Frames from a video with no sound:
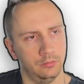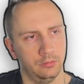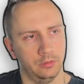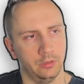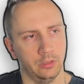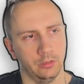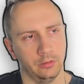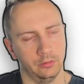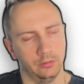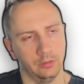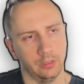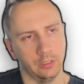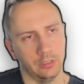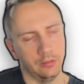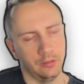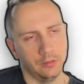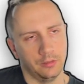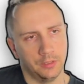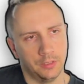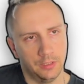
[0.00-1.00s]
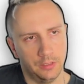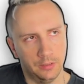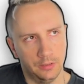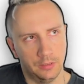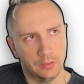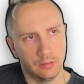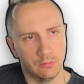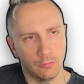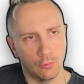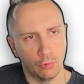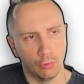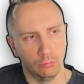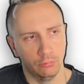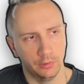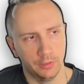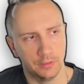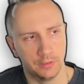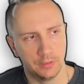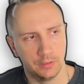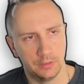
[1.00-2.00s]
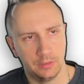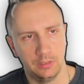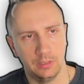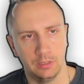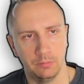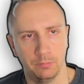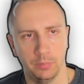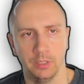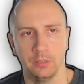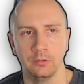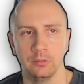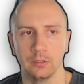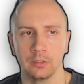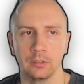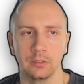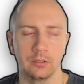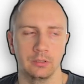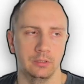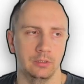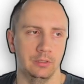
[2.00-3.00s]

And another system call is sig pending.